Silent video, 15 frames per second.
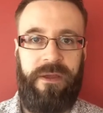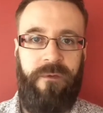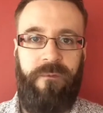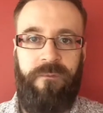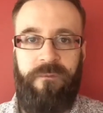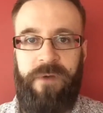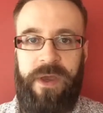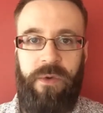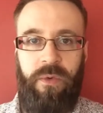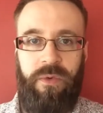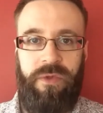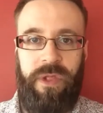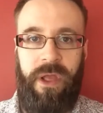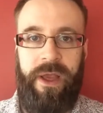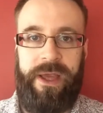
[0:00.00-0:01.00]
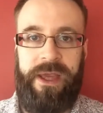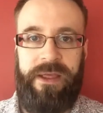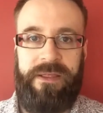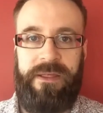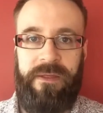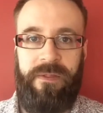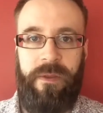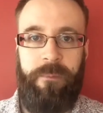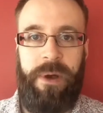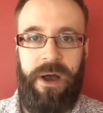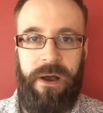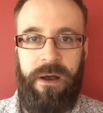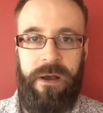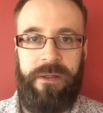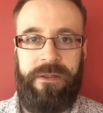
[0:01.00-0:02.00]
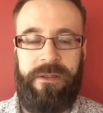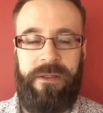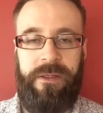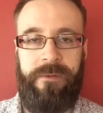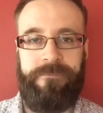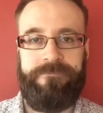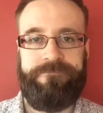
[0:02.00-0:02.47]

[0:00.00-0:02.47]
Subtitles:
it feels like it's in the past.